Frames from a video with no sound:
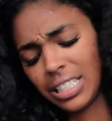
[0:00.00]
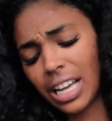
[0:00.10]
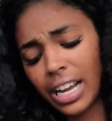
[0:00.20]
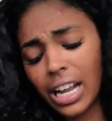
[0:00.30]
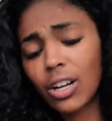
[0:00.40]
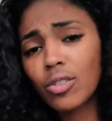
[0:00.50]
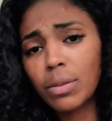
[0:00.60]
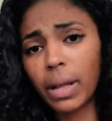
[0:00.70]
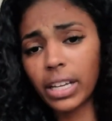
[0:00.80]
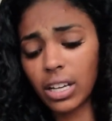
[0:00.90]
I got a cozy
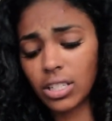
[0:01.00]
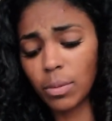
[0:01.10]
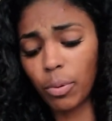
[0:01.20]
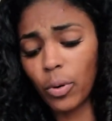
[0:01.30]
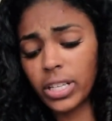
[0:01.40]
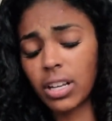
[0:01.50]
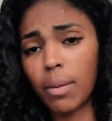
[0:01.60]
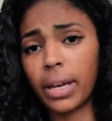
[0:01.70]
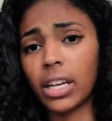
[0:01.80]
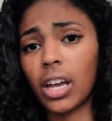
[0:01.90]
blanket because the boy's
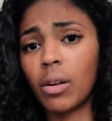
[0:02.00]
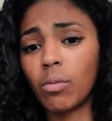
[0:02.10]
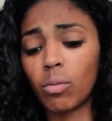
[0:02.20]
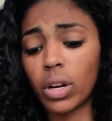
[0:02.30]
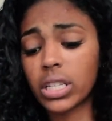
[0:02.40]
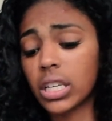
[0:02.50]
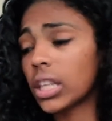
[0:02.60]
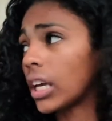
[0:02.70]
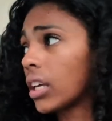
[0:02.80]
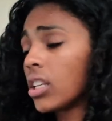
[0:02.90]
coming, and what does he
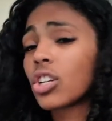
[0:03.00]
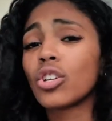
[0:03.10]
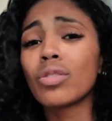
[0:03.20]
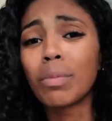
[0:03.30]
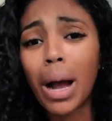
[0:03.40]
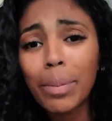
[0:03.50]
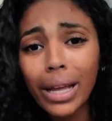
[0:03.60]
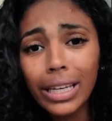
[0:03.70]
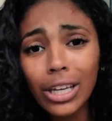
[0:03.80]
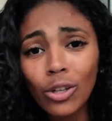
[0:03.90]
think? He's gonna use my
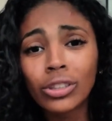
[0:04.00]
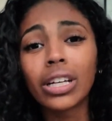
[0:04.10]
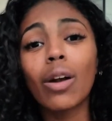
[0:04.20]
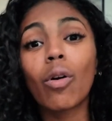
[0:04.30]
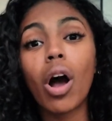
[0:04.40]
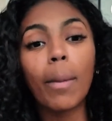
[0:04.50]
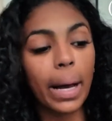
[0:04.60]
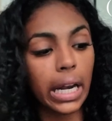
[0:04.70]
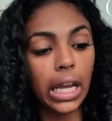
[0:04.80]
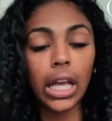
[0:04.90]
blanket? You're dead wrong,
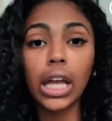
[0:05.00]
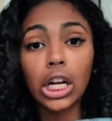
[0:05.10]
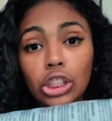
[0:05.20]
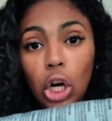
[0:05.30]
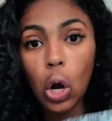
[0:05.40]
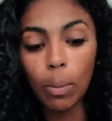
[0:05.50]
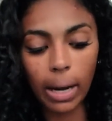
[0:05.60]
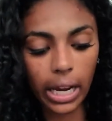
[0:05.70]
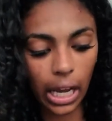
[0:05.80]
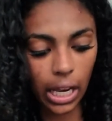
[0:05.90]
buddy. Here's your own
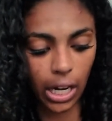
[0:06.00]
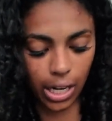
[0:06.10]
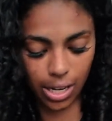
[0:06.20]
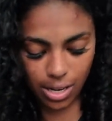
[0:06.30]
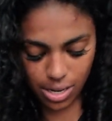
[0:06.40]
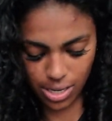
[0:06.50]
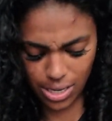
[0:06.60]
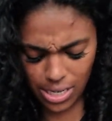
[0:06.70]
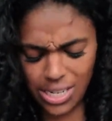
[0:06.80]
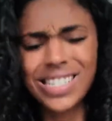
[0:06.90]
blanket.
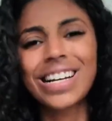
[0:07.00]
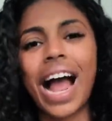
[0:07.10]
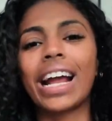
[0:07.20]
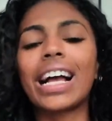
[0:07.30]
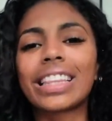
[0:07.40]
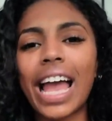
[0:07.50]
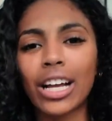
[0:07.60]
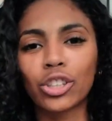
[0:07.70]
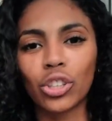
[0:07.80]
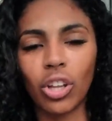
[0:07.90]
I got the
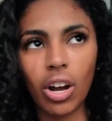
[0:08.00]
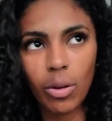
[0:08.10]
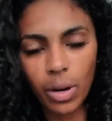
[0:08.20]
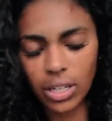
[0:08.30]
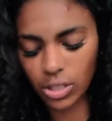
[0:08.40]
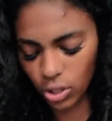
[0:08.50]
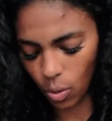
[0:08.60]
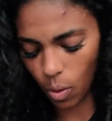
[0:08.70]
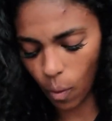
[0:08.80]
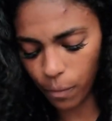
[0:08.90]
extra long one, so
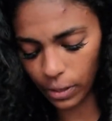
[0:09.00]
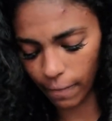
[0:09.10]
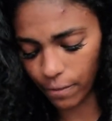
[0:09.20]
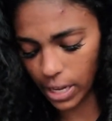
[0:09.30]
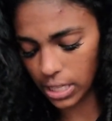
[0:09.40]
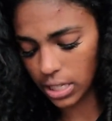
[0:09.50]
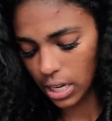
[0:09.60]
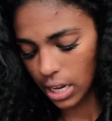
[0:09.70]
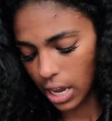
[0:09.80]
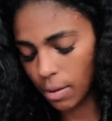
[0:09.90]
hopefully it fits.
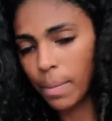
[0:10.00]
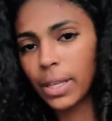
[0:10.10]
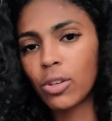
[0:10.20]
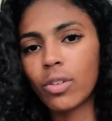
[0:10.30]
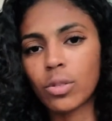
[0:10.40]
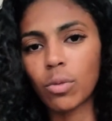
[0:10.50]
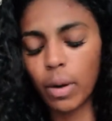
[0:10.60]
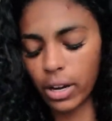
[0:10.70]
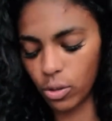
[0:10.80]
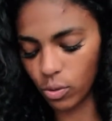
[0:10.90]
You might be like, Eunice, well,
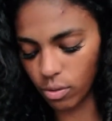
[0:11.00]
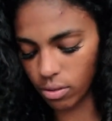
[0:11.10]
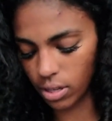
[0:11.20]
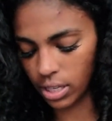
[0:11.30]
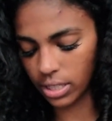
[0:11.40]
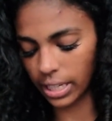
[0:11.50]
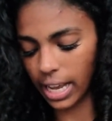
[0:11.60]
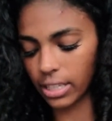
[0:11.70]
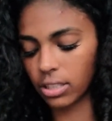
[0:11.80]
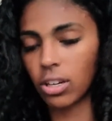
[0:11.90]
why don't you? He's the
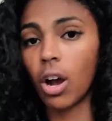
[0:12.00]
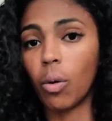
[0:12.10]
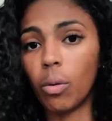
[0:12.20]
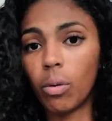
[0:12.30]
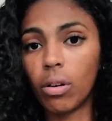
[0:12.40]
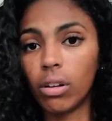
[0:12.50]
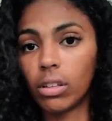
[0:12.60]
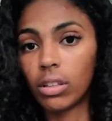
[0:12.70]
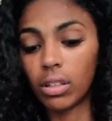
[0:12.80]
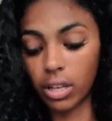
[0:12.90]
guest. No,
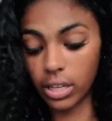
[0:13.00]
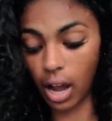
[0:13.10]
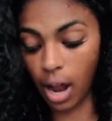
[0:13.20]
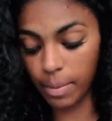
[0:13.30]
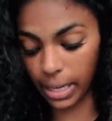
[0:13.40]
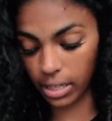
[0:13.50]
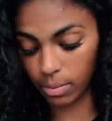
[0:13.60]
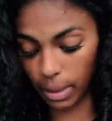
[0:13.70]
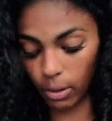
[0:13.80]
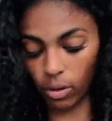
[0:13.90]
I'm a guest in my own